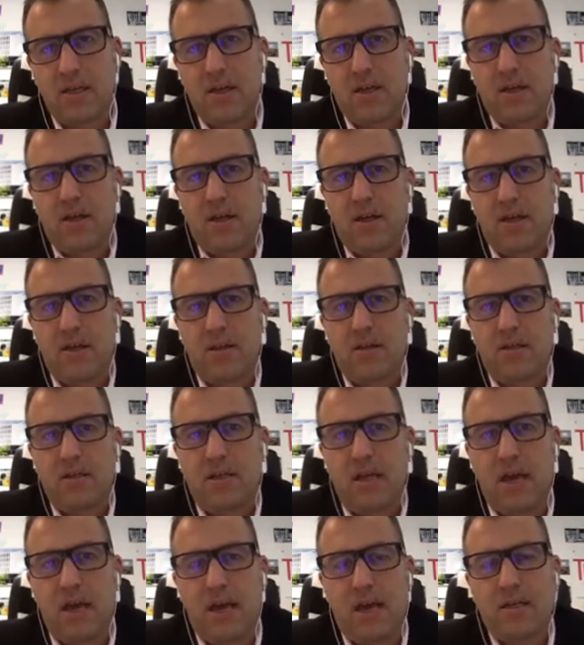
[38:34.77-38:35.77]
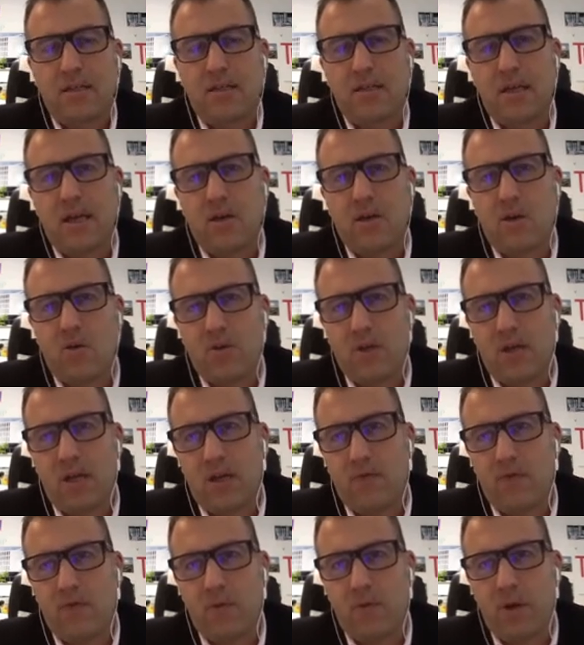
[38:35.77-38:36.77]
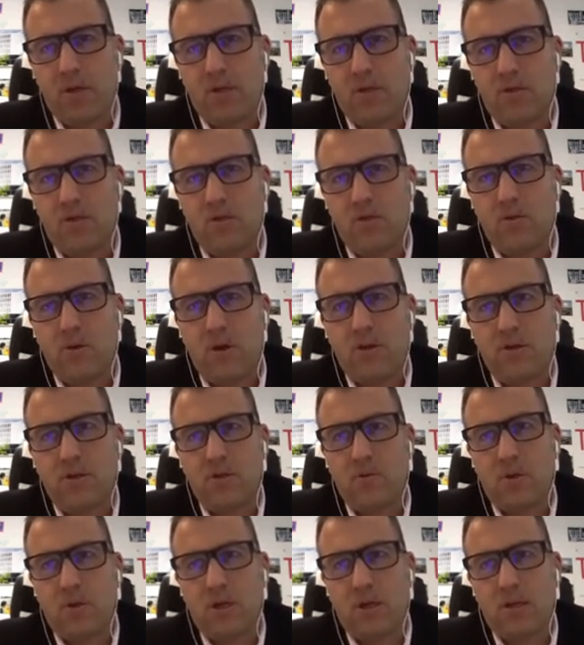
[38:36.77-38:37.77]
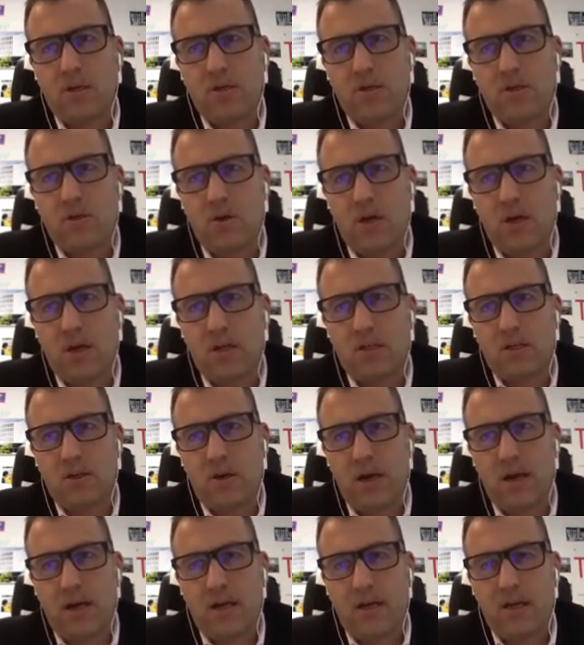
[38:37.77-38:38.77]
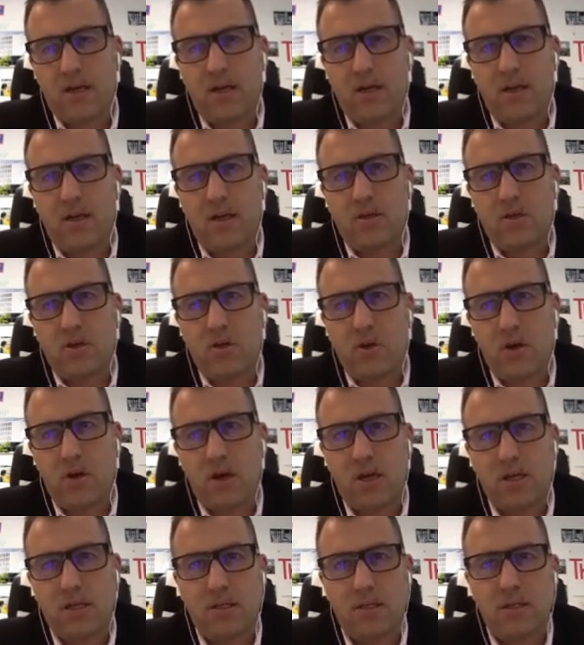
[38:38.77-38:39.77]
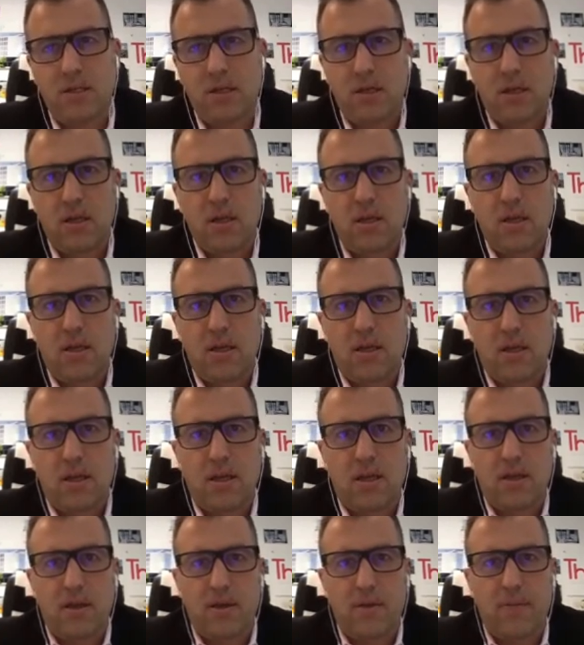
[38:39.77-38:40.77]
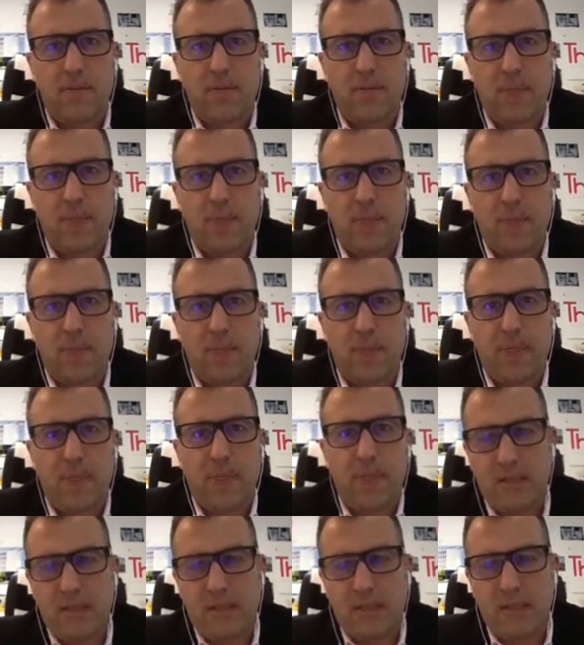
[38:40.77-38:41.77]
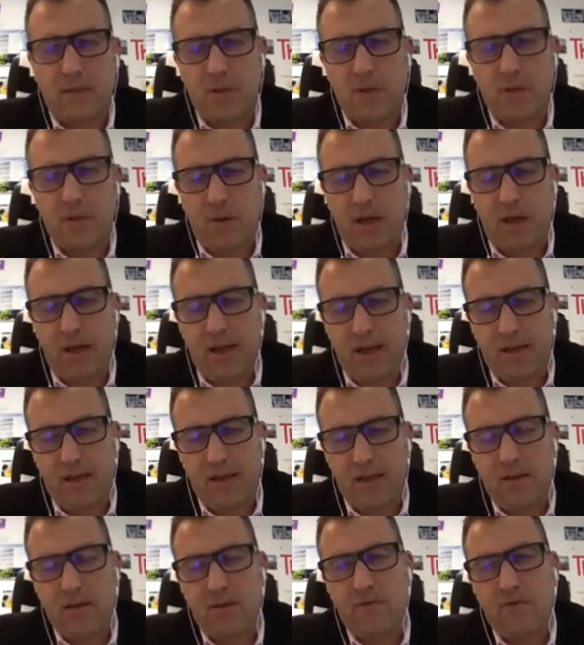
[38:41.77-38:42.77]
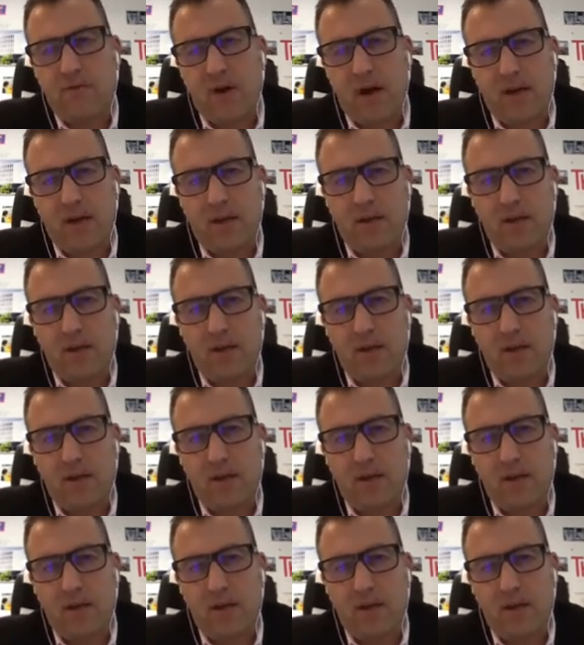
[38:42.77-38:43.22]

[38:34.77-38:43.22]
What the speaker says: the tags, hand over that information to us, and we can track and trace the contact that people had. And then finally,